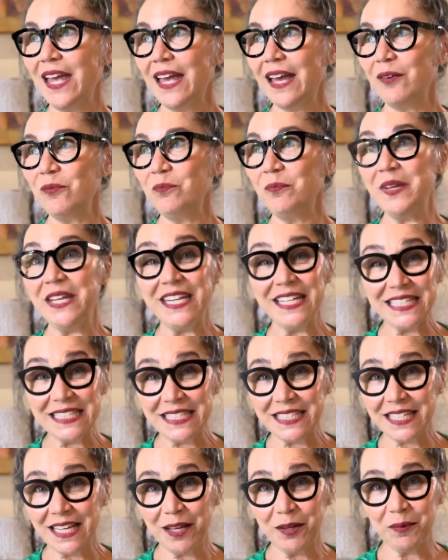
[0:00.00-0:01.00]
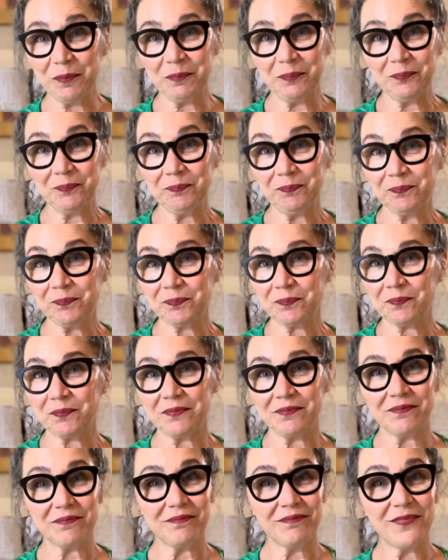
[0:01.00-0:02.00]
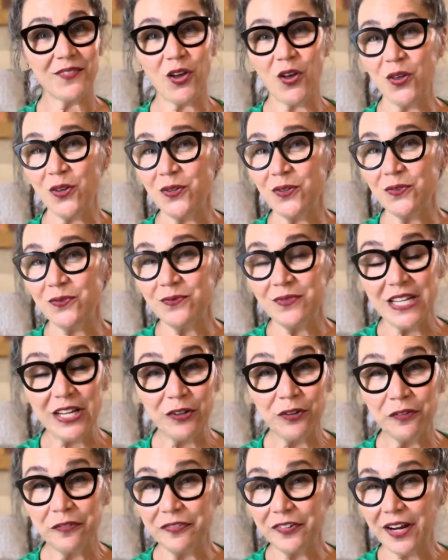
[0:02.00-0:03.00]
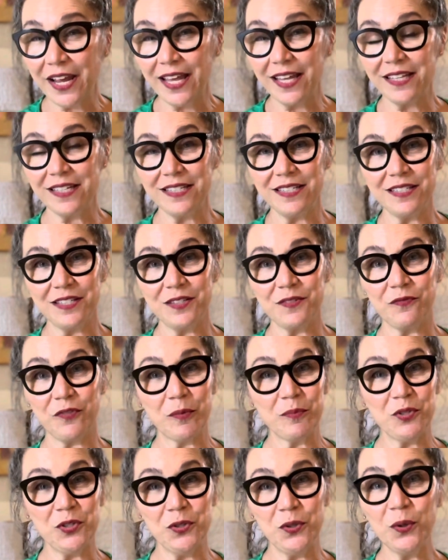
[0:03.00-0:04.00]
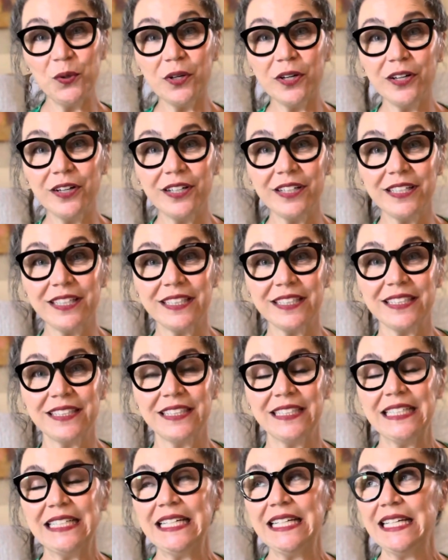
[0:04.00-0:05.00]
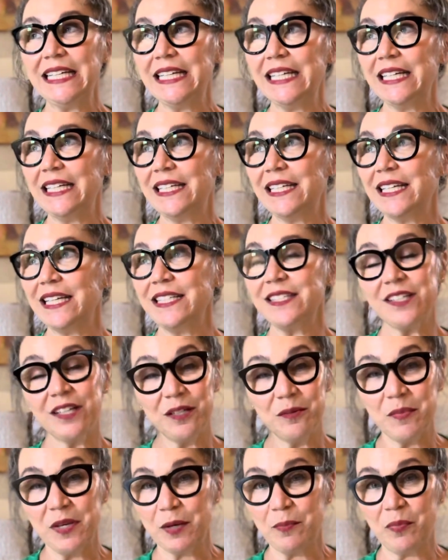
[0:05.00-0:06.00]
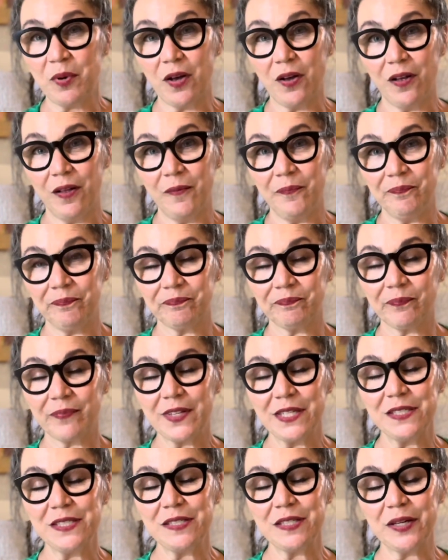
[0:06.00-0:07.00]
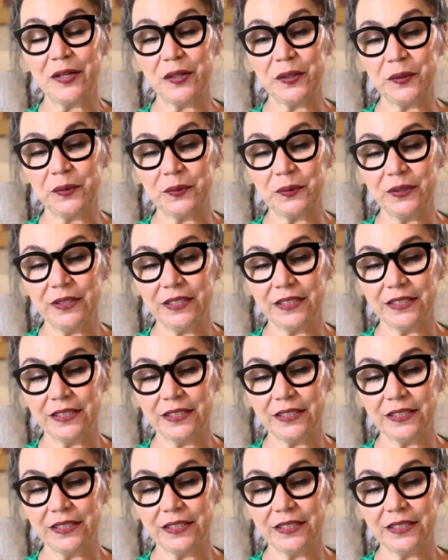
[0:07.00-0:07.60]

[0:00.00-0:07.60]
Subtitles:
meeting some all knitter friends from New York. It's gonna be a ball. So,